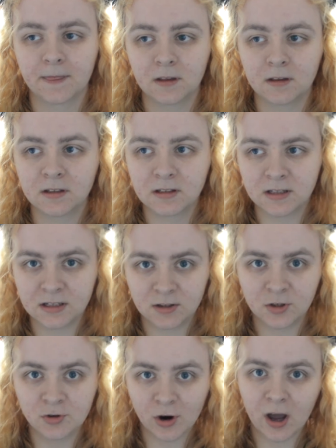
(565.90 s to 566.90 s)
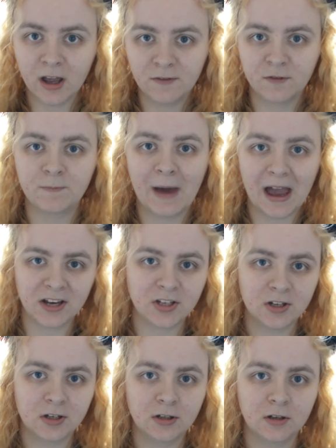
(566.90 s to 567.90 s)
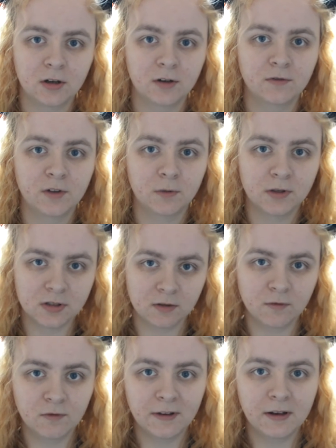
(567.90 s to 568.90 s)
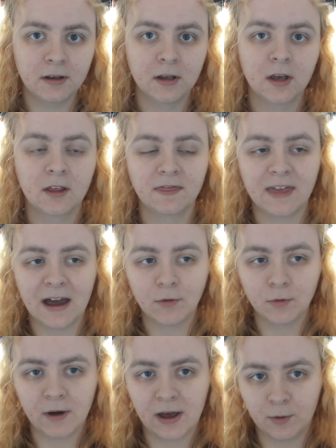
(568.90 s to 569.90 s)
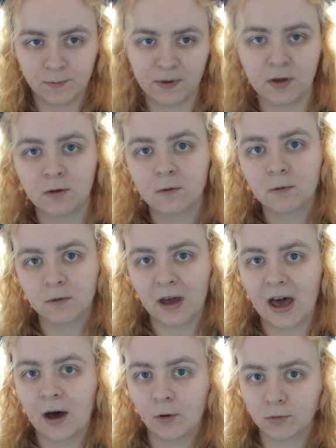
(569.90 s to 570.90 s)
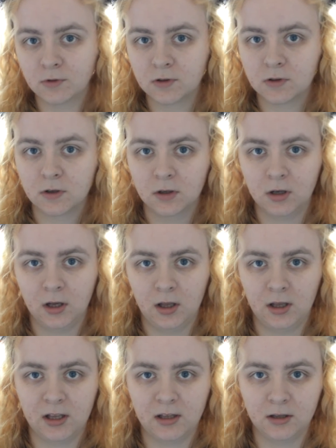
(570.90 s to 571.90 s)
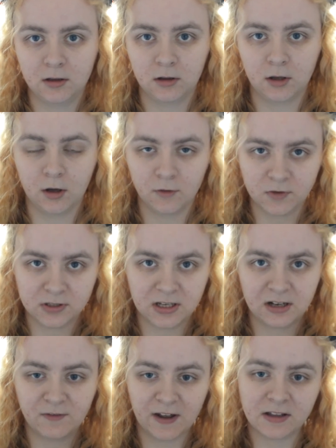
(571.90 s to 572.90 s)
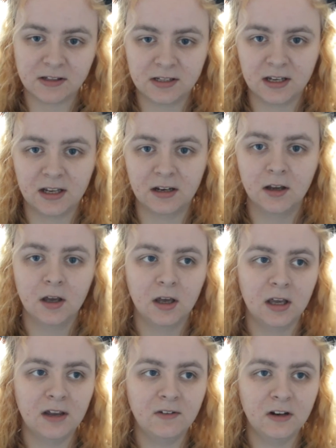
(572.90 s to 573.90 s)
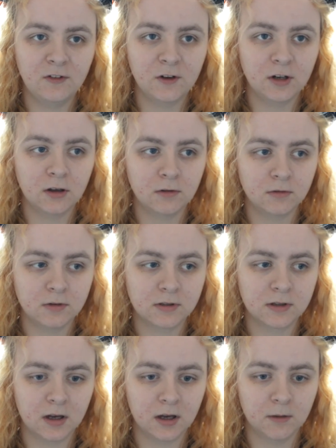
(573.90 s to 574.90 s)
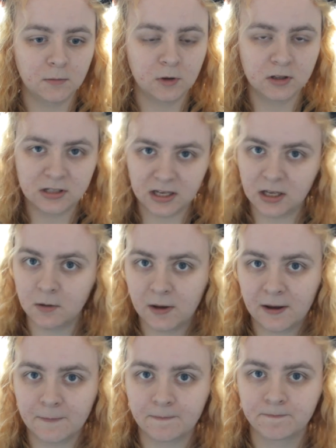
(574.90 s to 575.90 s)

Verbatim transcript: The, the, the drive of passion of doing something, that will help you out in like obviously advancing. Even if you don't um, continue it,